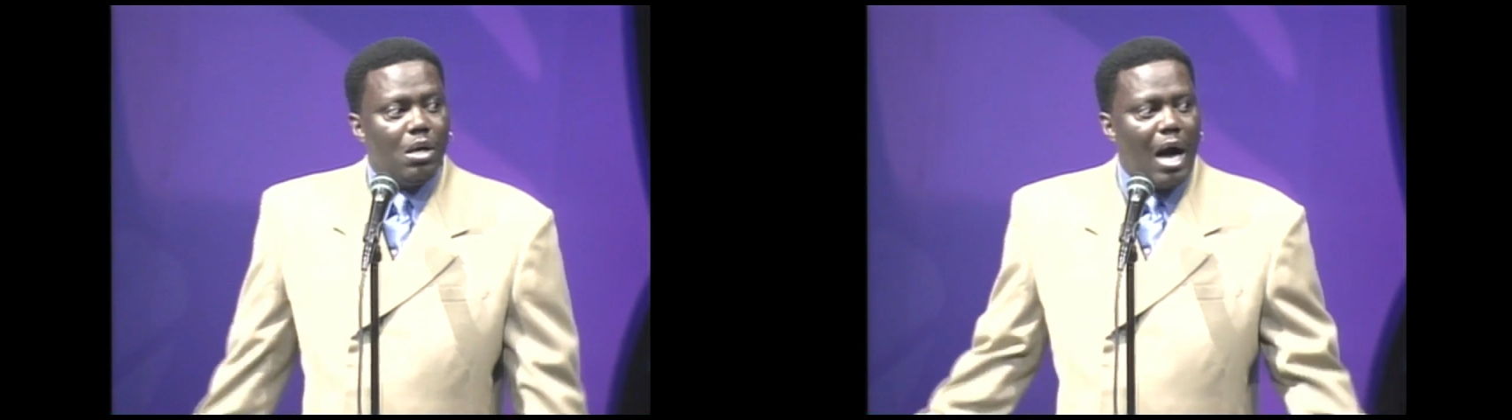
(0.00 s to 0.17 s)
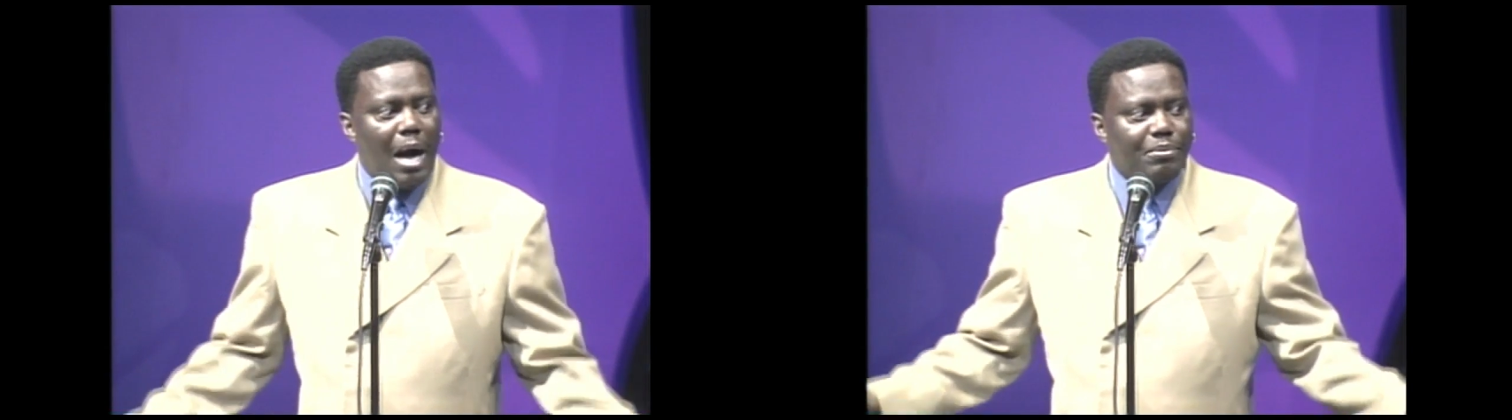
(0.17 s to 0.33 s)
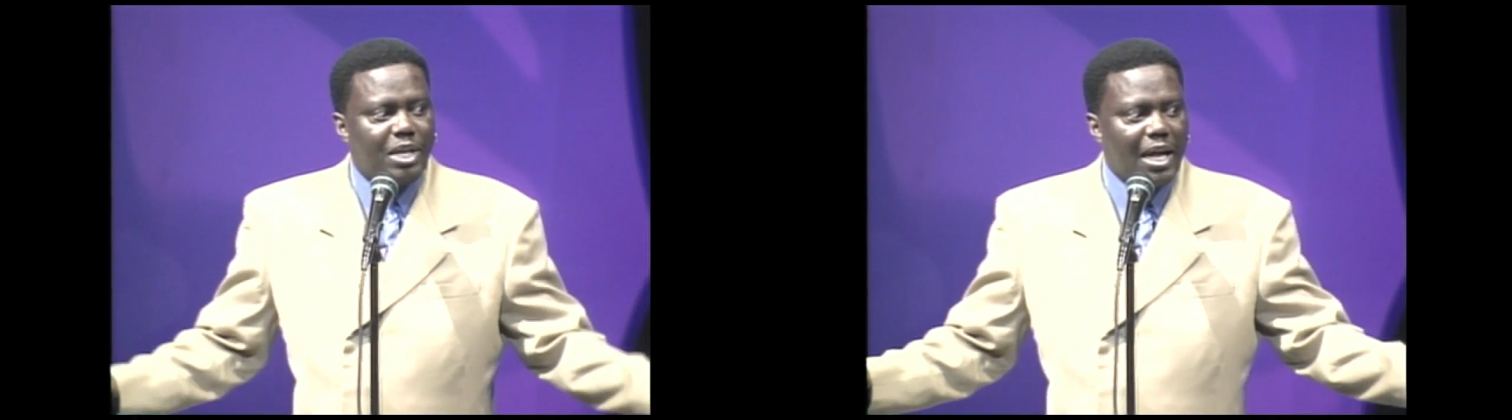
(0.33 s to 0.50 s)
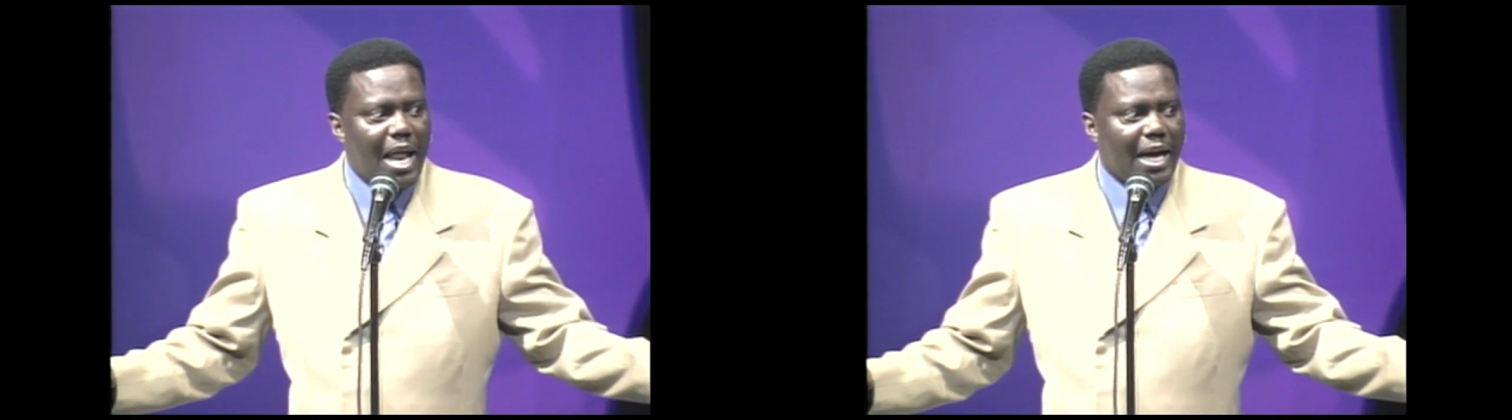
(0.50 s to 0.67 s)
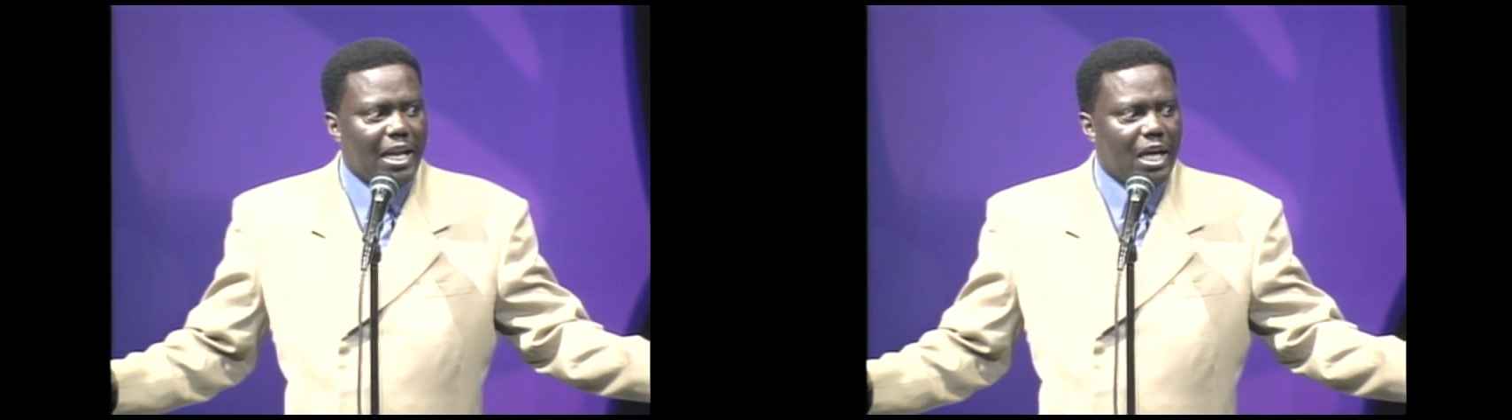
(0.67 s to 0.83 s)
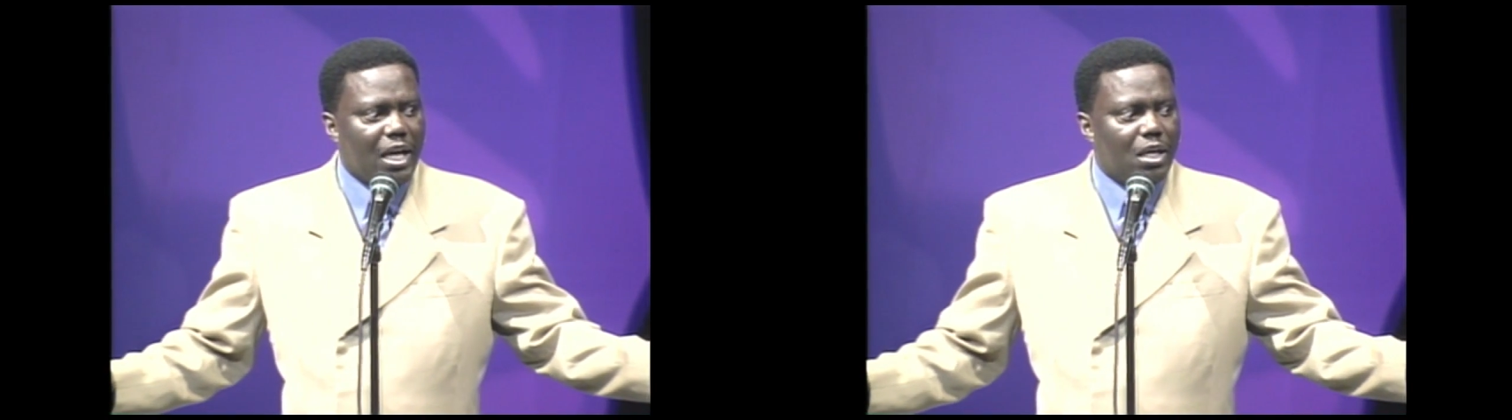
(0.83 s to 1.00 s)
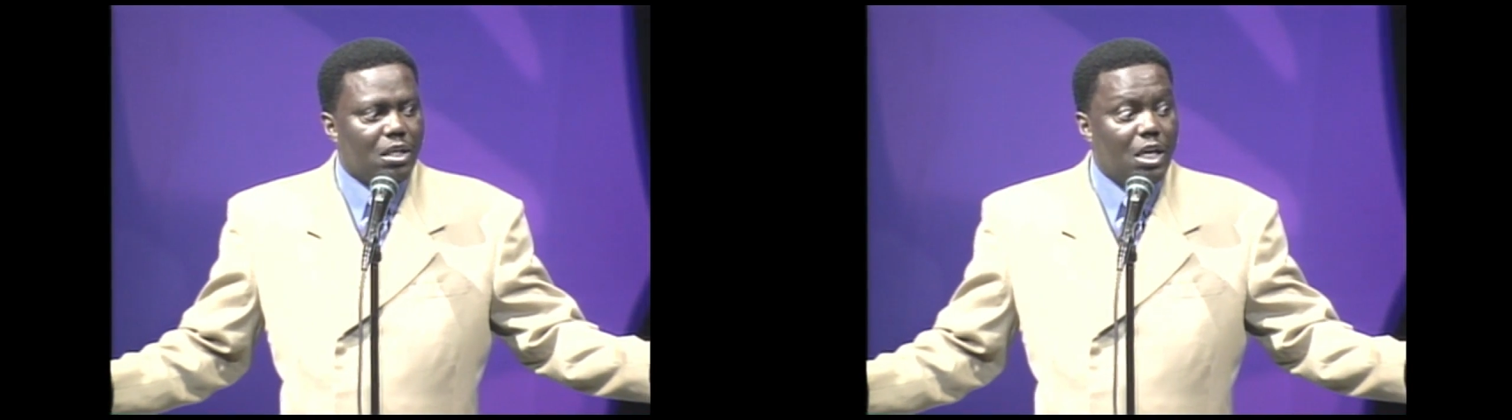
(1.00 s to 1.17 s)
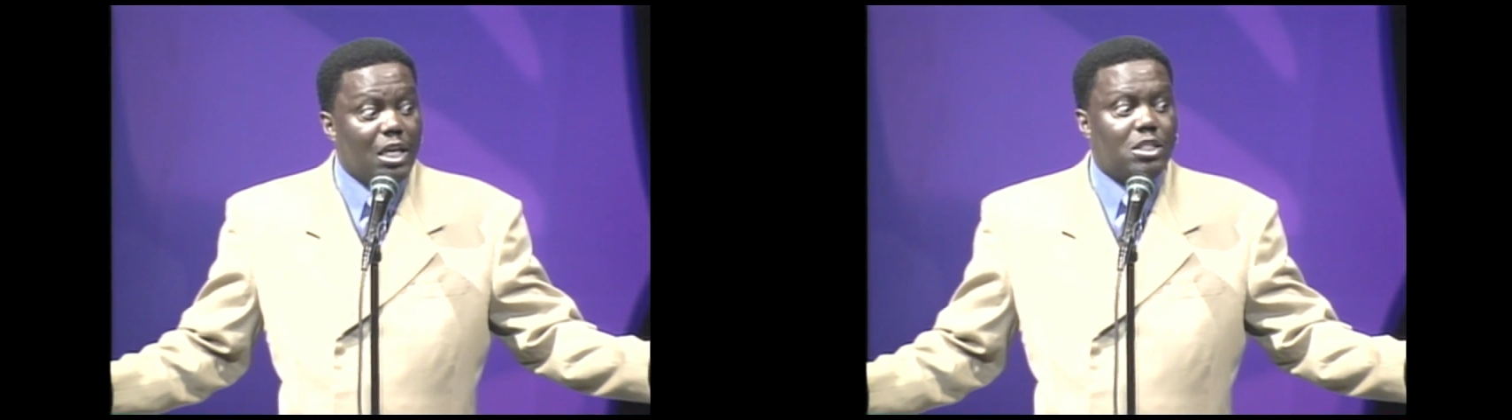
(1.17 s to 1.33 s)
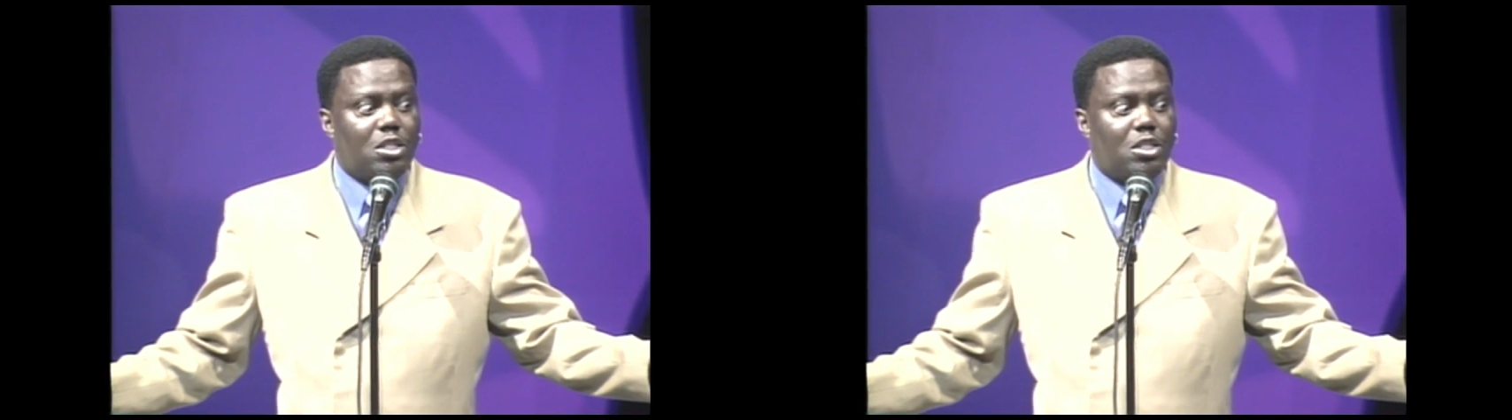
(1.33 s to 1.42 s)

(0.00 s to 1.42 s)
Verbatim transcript: I'm telling you like it is.